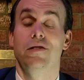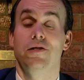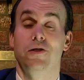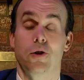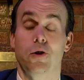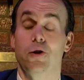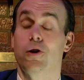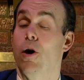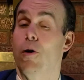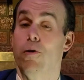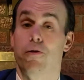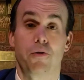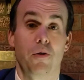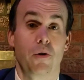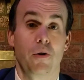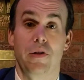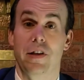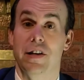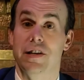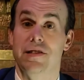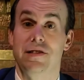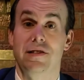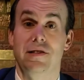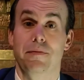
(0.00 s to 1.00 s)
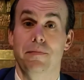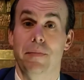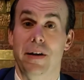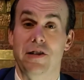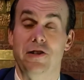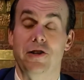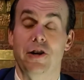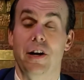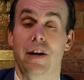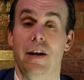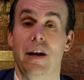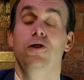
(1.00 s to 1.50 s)
So you go through this
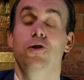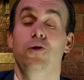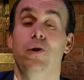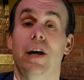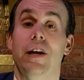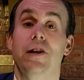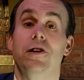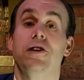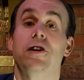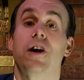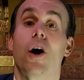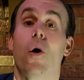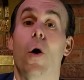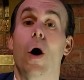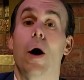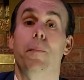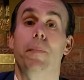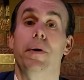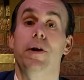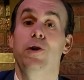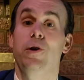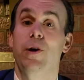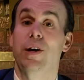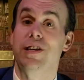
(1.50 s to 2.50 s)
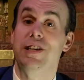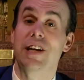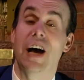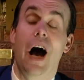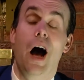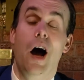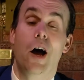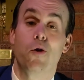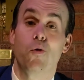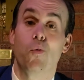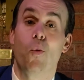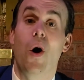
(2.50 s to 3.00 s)
mission, you get to go up and you get to
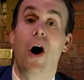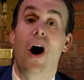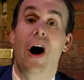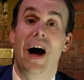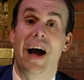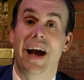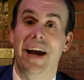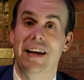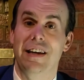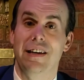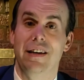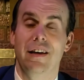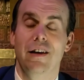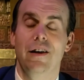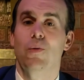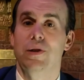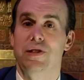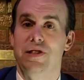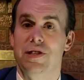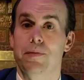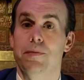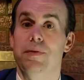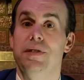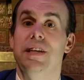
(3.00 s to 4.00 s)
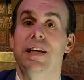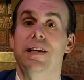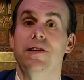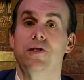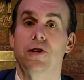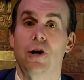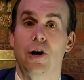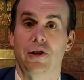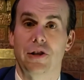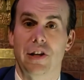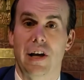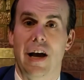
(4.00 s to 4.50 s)
unwind with some sea
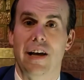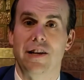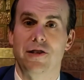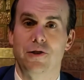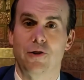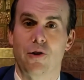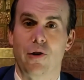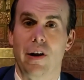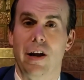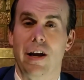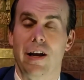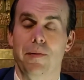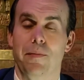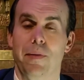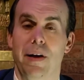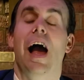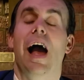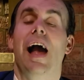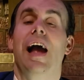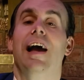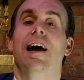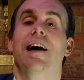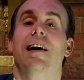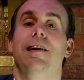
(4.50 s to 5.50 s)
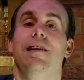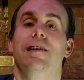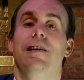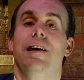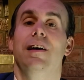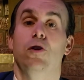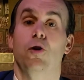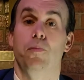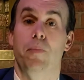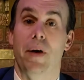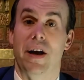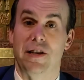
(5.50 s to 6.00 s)
salt ice cream and
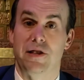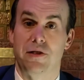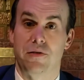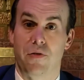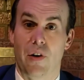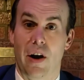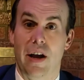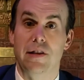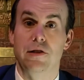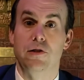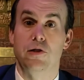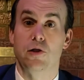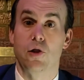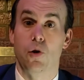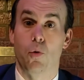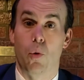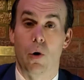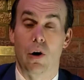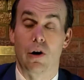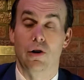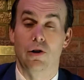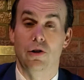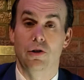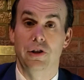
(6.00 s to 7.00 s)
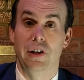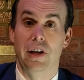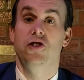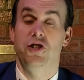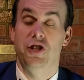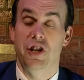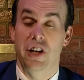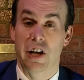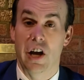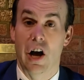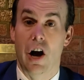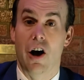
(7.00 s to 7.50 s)
your best friends in the world,
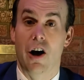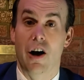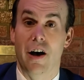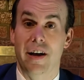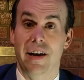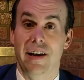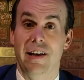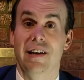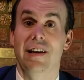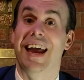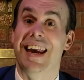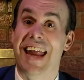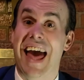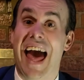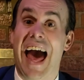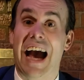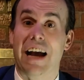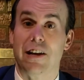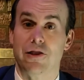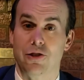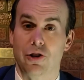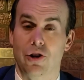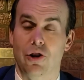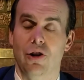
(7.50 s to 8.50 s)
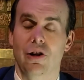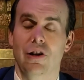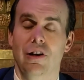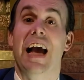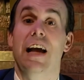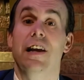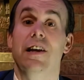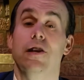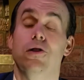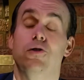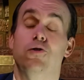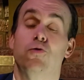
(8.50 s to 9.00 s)
Xion and Axel.
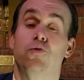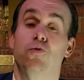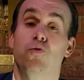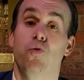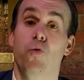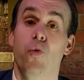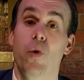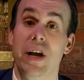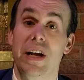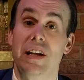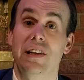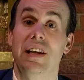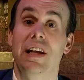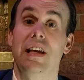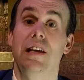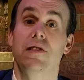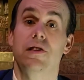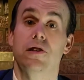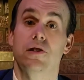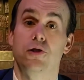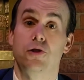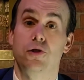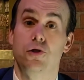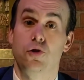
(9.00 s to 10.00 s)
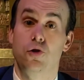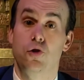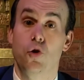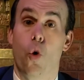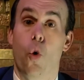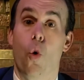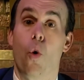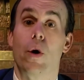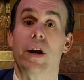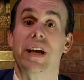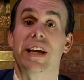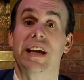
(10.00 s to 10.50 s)
And it's really the
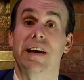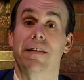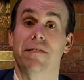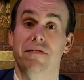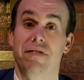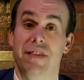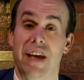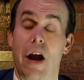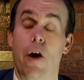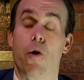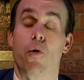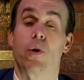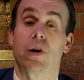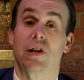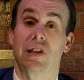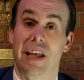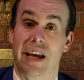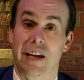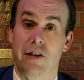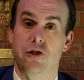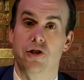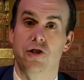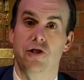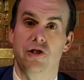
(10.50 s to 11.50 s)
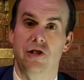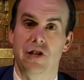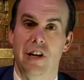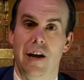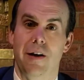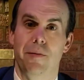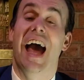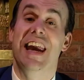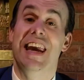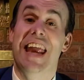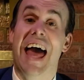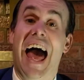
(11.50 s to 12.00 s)
story of their relationship.
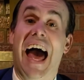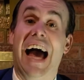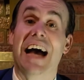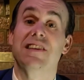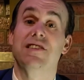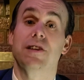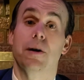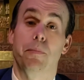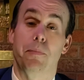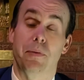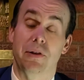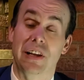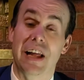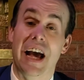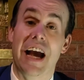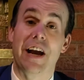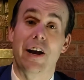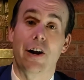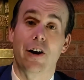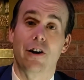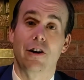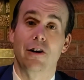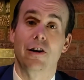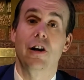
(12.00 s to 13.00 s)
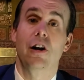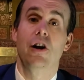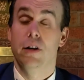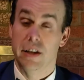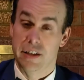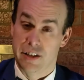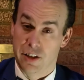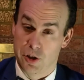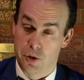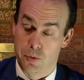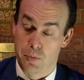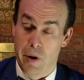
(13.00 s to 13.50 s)
And as a player, you get
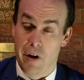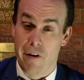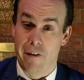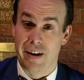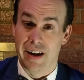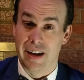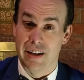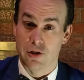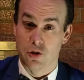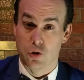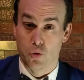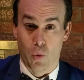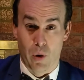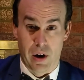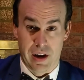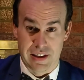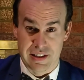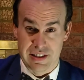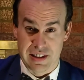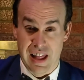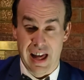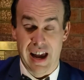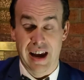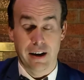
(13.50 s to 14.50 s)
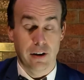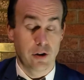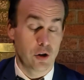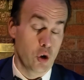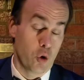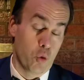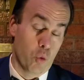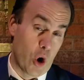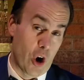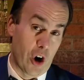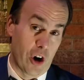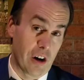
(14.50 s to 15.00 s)
to experience what it's like to
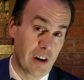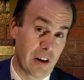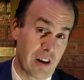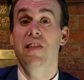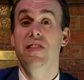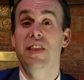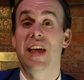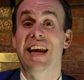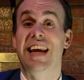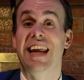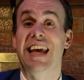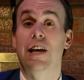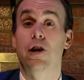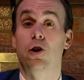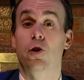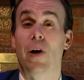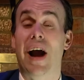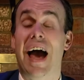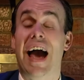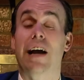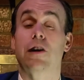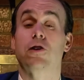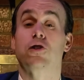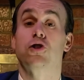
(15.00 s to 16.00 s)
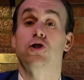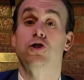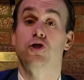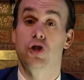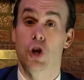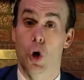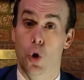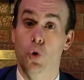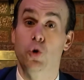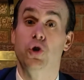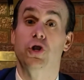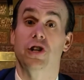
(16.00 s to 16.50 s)
work and then interact
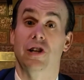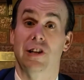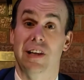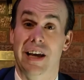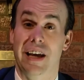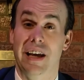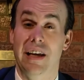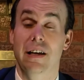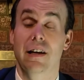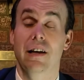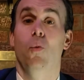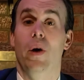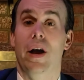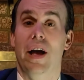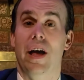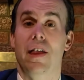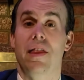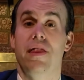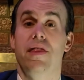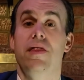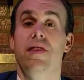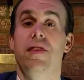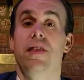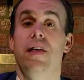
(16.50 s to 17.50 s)
socially with